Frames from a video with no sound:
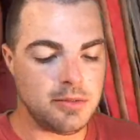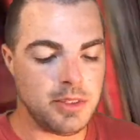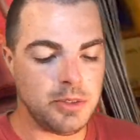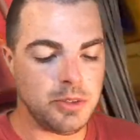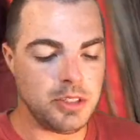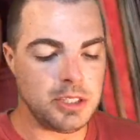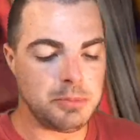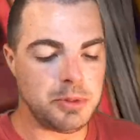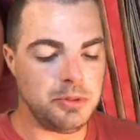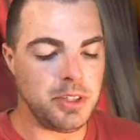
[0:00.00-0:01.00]
Always
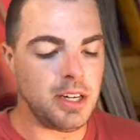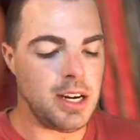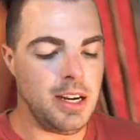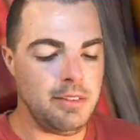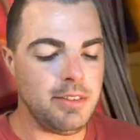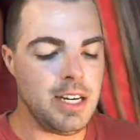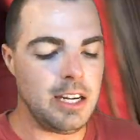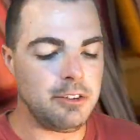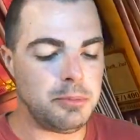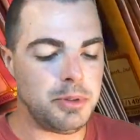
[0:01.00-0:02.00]
pulled rare. I had
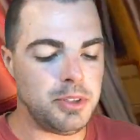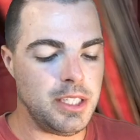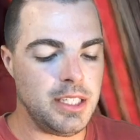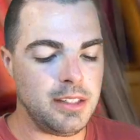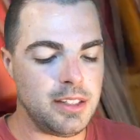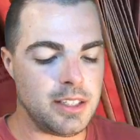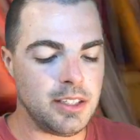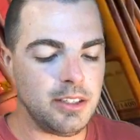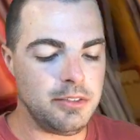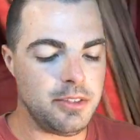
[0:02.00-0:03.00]
never pulled anything
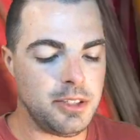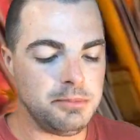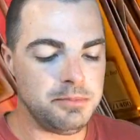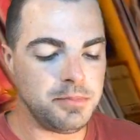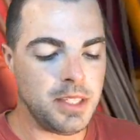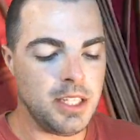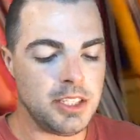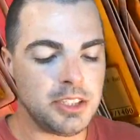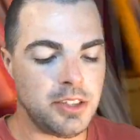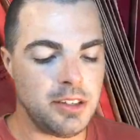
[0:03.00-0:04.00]
good from
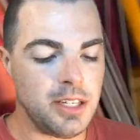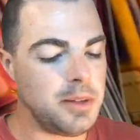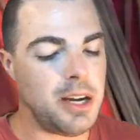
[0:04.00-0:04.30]
Strayland.